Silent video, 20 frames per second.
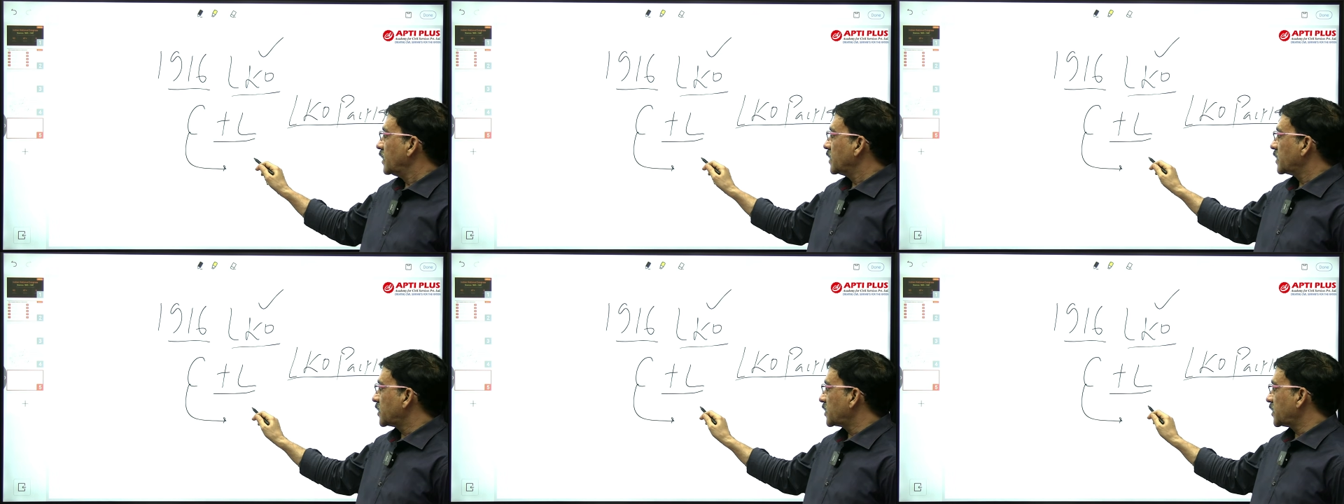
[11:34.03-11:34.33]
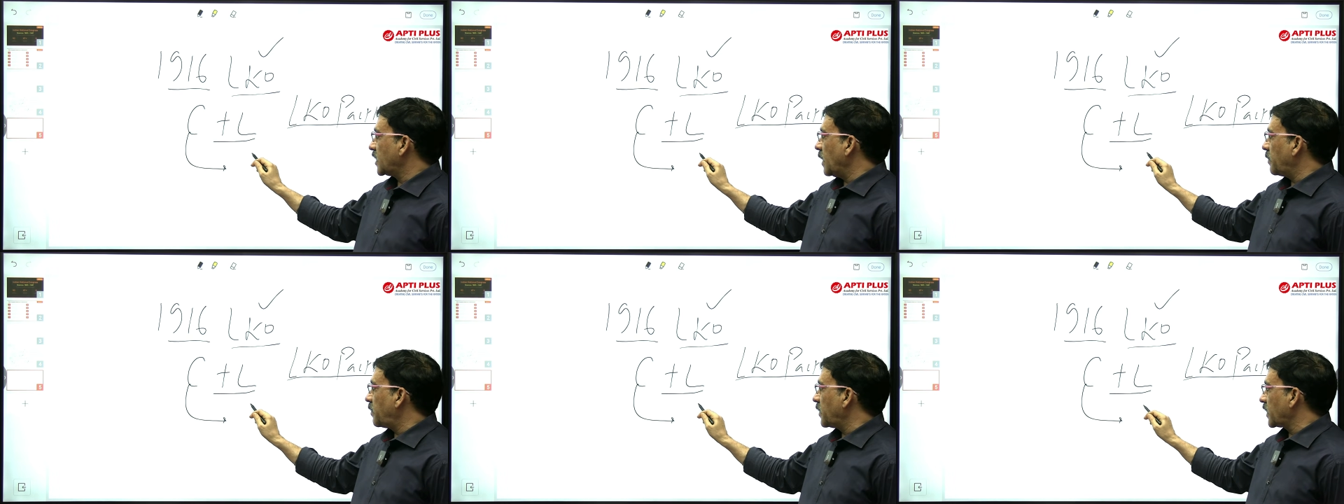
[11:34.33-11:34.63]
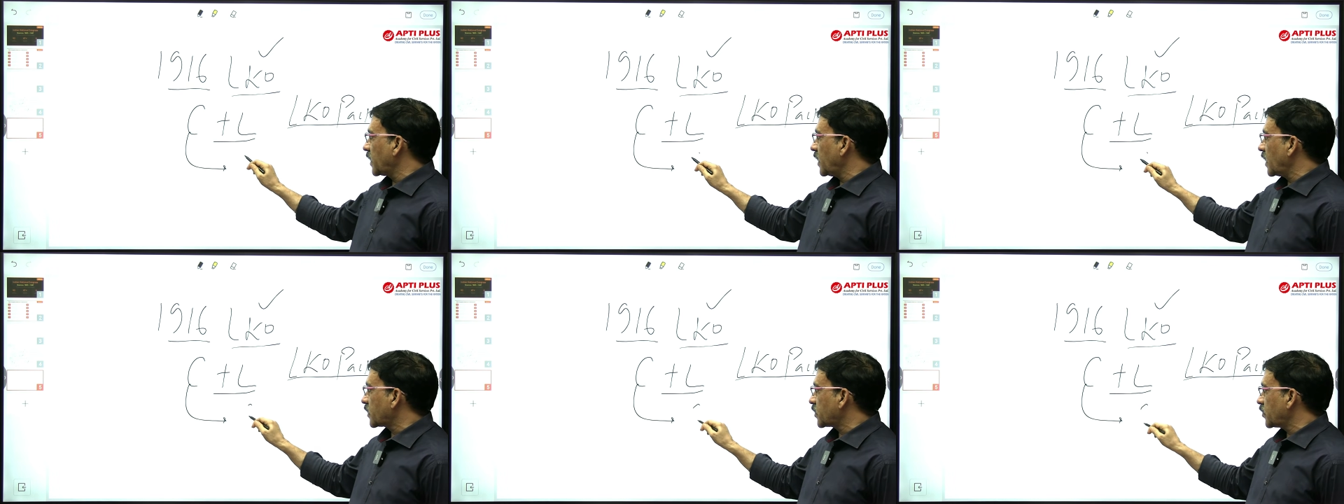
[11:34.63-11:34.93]

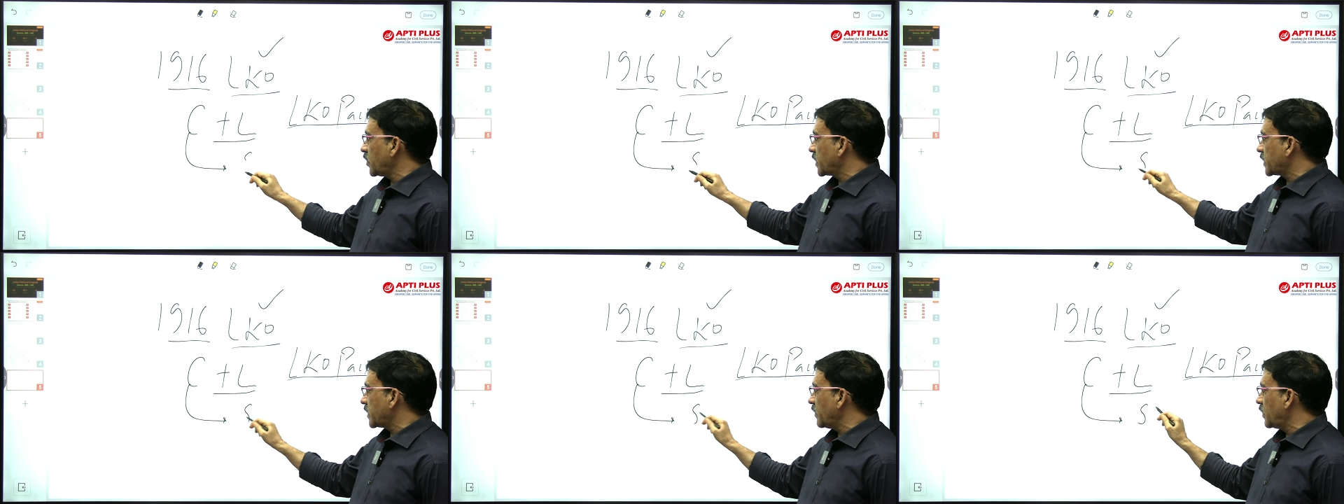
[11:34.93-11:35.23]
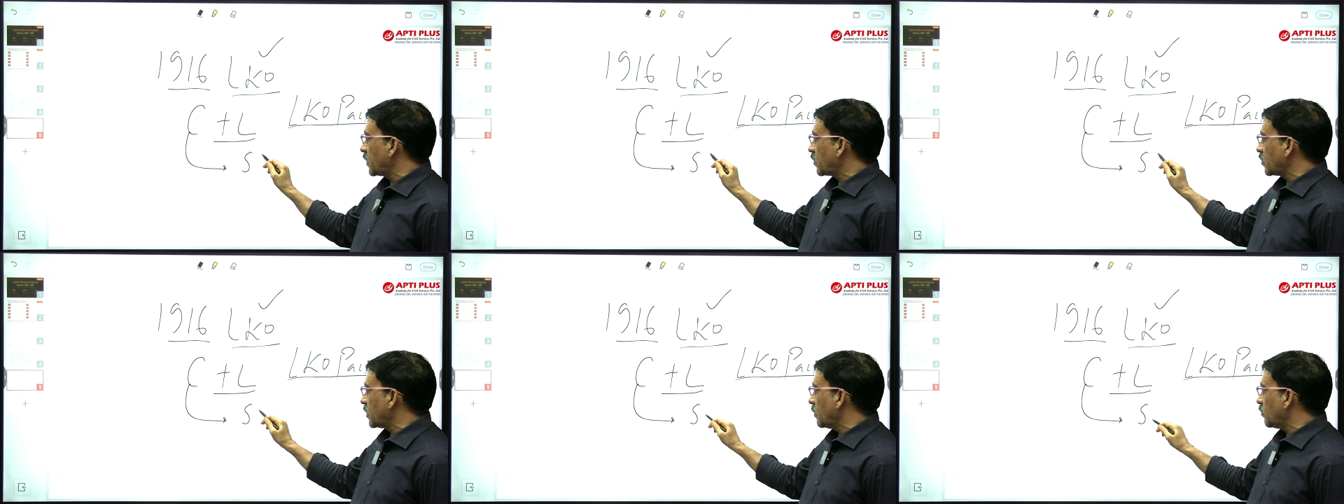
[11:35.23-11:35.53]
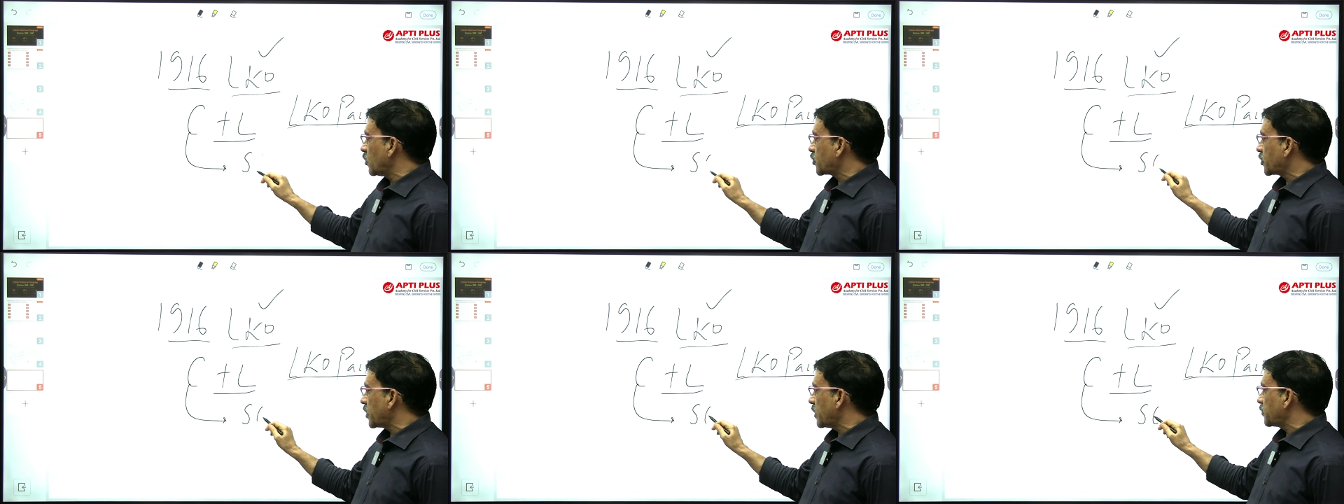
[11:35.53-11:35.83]
Separate electorate given to the
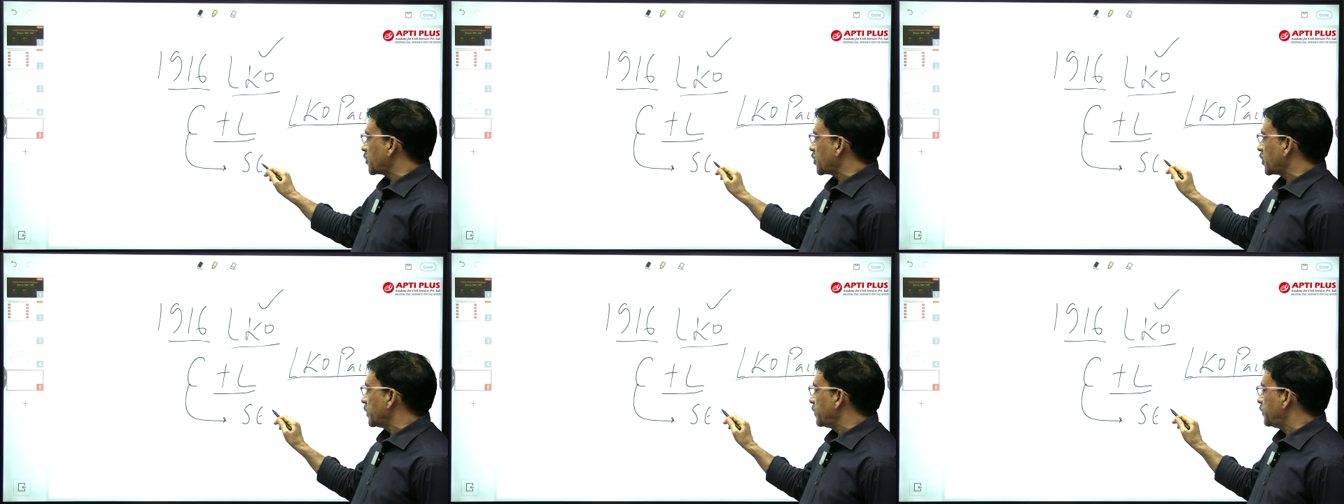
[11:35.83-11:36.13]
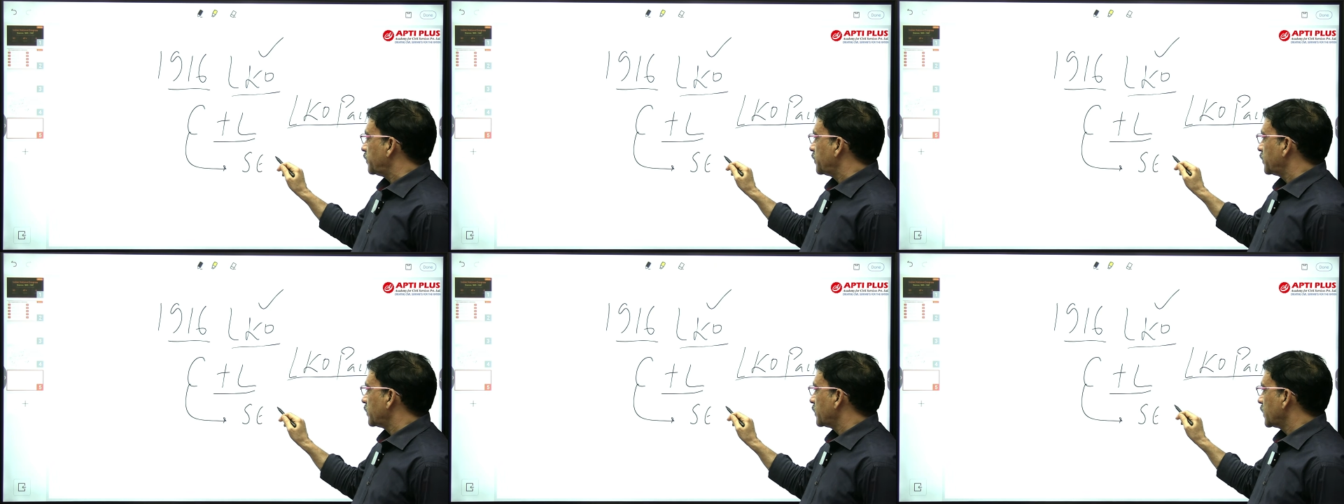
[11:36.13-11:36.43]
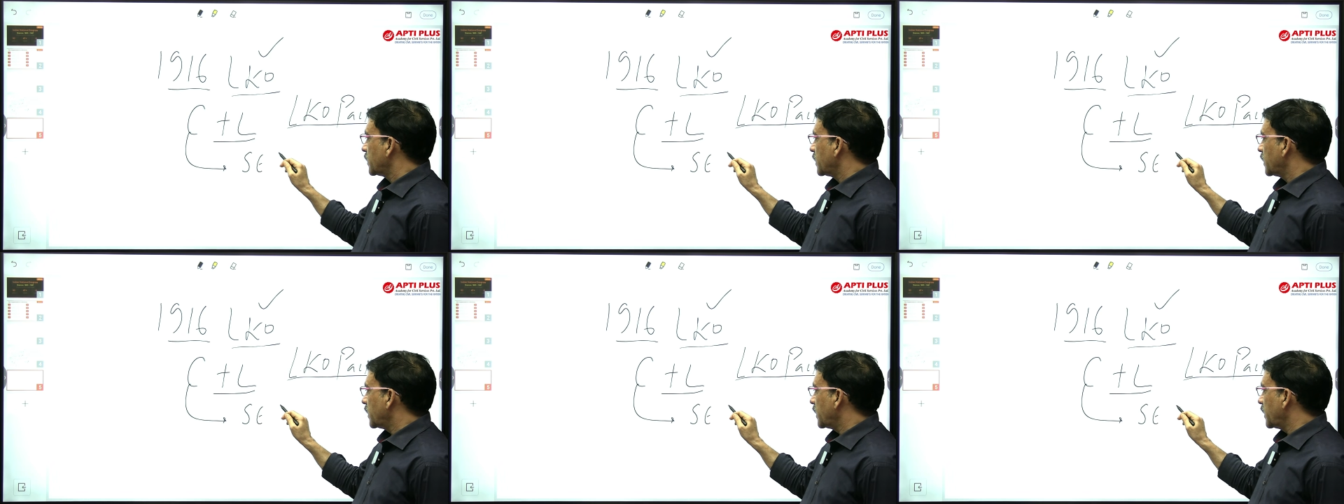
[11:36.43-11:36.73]
Muslims
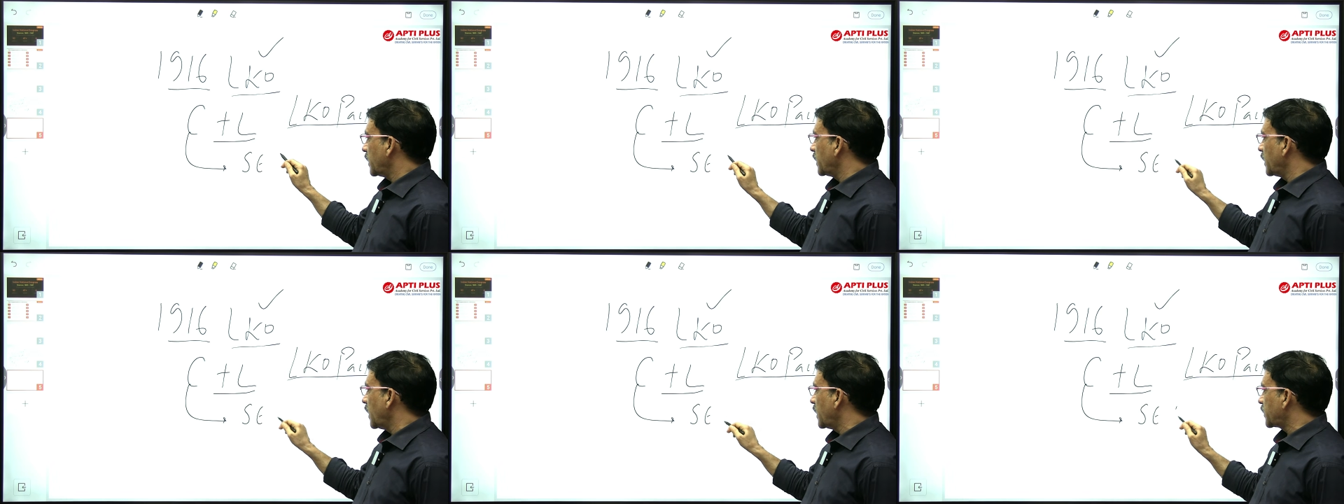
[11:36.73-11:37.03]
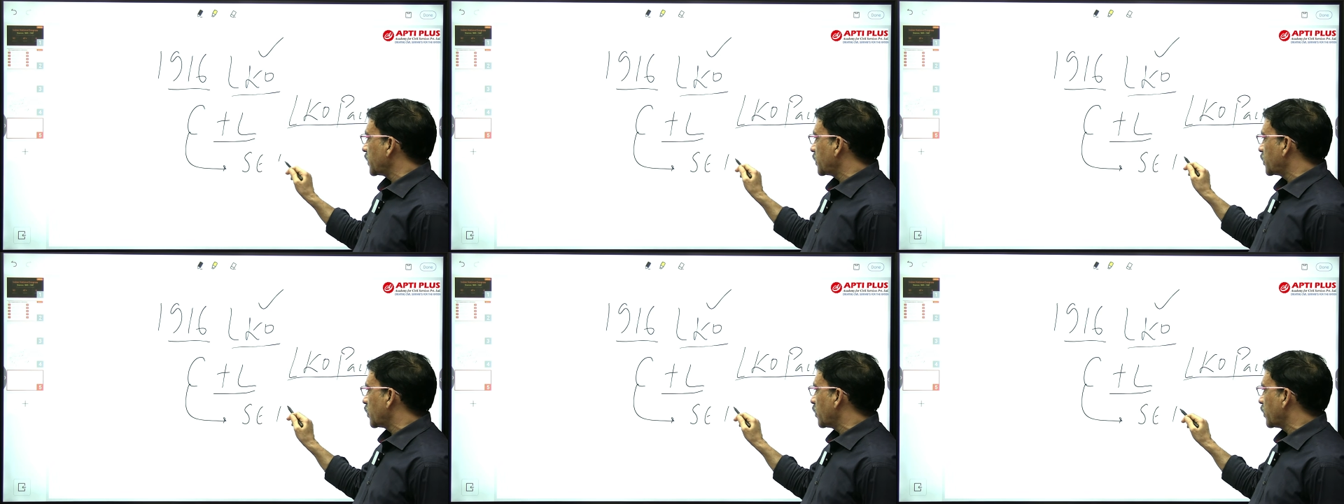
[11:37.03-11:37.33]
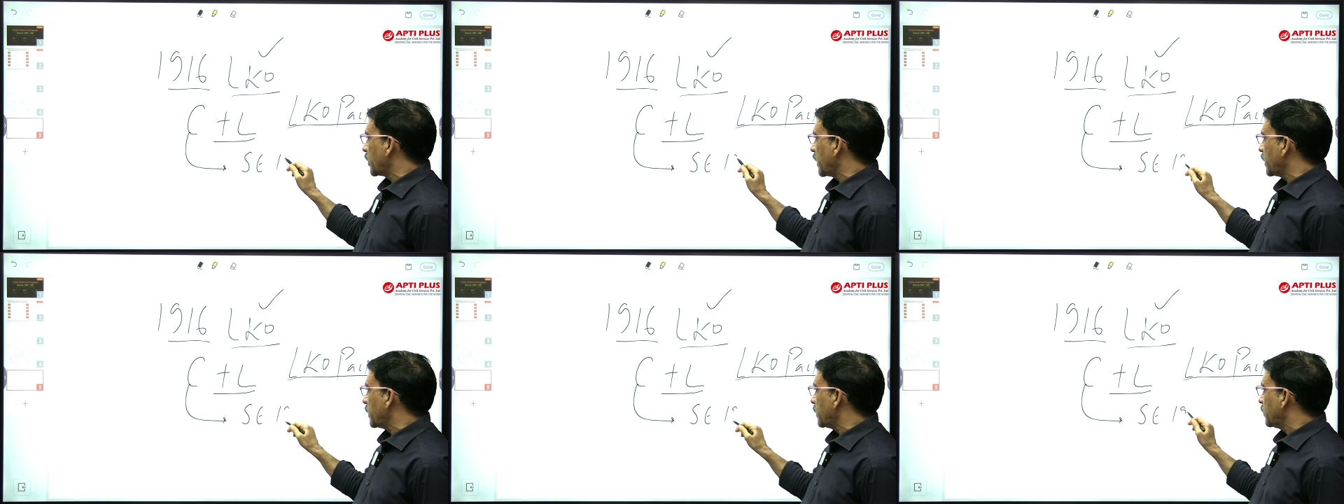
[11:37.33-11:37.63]
in
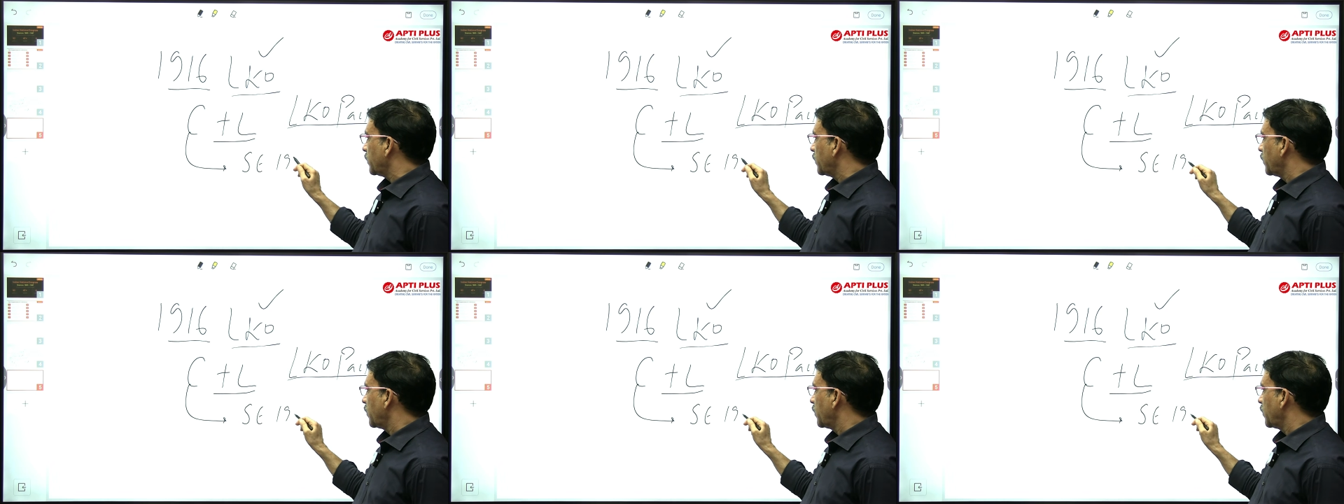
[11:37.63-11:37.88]
1909.